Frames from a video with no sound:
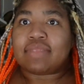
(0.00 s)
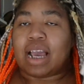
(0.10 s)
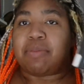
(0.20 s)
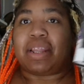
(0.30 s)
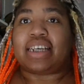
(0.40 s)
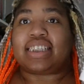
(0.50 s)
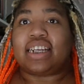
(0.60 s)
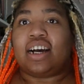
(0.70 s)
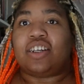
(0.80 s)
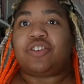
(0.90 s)
I'm less than
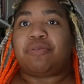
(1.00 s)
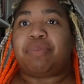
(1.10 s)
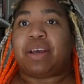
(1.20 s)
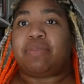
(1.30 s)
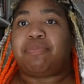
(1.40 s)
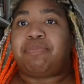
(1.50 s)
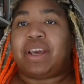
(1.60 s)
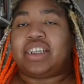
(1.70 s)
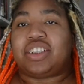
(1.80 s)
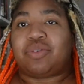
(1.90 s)
100
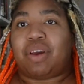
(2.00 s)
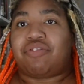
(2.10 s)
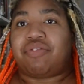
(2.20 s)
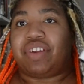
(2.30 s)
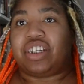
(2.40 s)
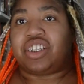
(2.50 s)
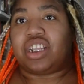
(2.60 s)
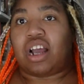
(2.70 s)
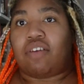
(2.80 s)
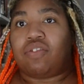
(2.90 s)
pages away from finishing the
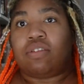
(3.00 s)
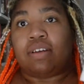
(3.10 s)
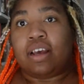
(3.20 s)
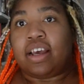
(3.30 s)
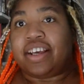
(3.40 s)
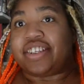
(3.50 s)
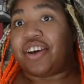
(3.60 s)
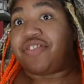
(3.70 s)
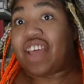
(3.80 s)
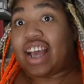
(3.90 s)
novel.
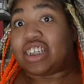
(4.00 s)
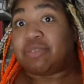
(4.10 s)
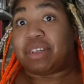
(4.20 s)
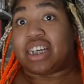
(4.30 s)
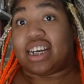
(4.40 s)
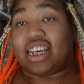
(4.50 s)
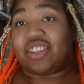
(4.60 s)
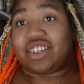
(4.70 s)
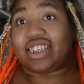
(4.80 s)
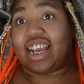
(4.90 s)
So that should be done
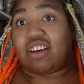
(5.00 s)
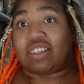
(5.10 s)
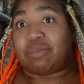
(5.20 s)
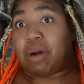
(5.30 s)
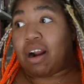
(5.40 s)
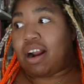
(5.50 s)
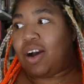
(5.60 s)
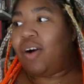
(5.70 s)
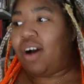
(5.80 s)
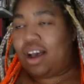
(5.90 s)
either today or
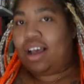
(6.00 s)
tomorrow.